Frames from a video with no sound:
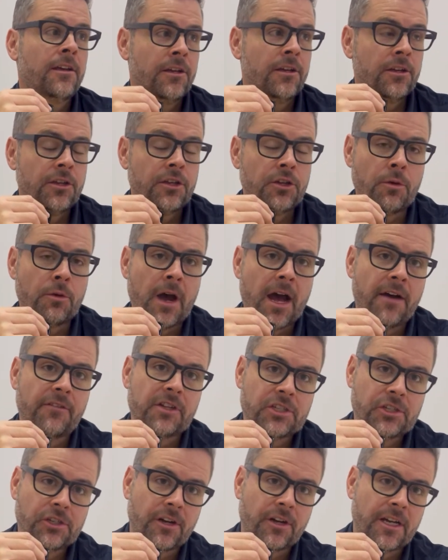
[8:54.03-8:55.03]
you have a
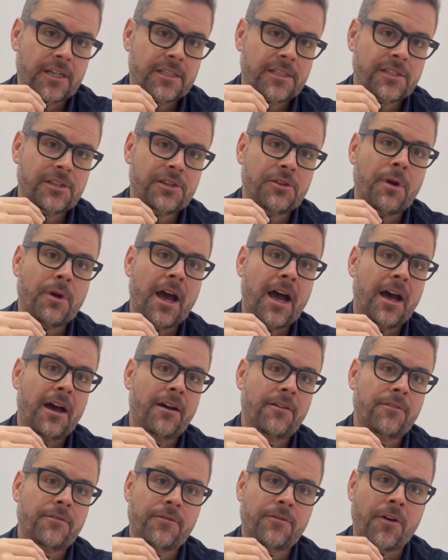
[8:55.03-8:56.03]
trust, you
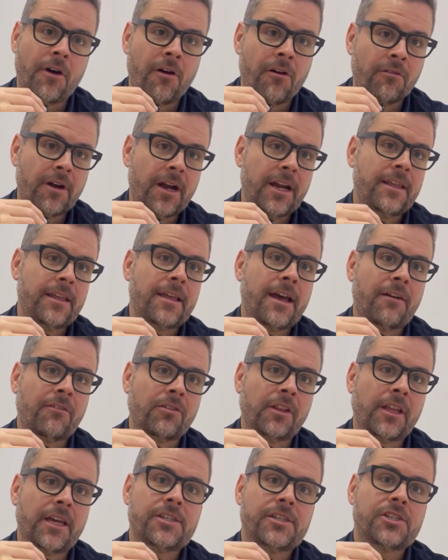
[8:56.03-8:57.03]
have already that
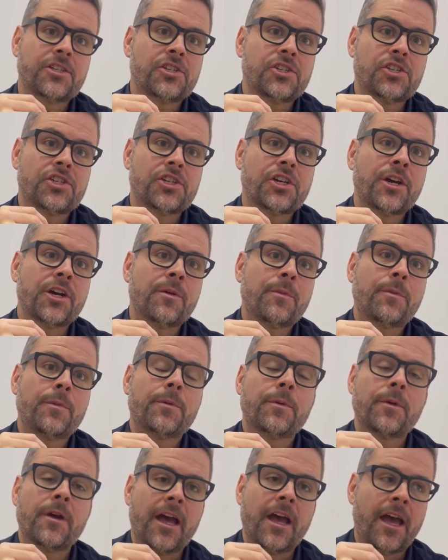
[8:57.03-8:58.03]
relationship,
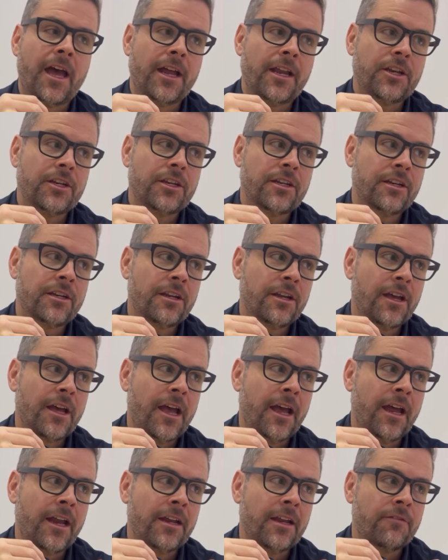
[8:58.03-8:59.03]
and
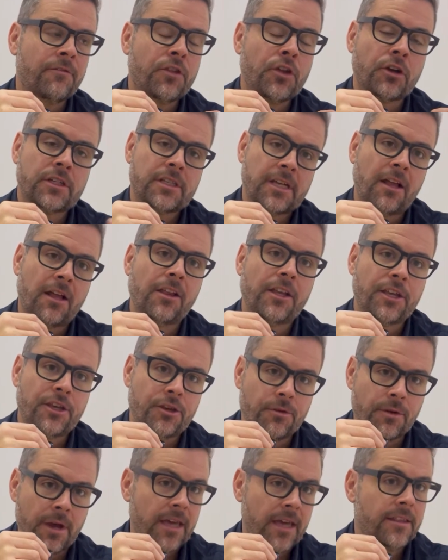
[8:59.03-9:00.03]
if they're telling
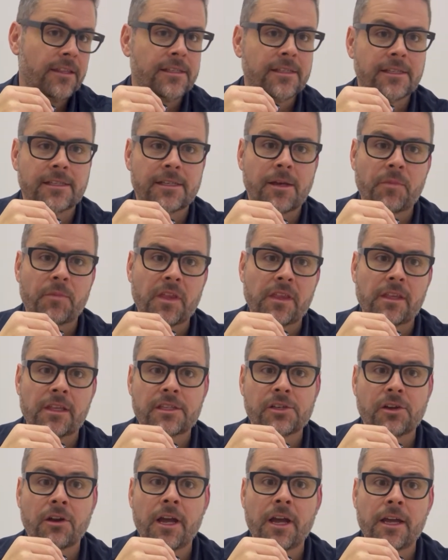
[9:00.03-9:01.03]
you, hey, this is something
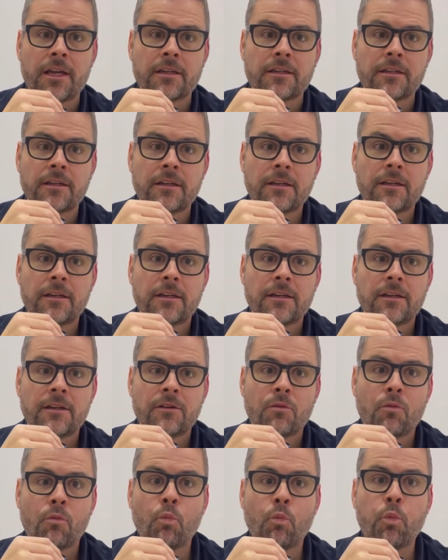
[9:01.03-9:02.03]
that's great,
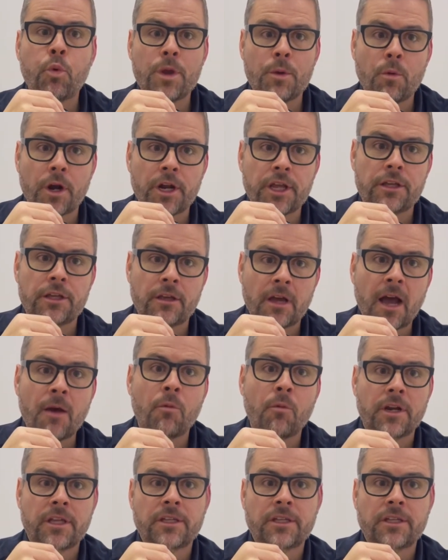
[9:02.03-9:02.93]
I want to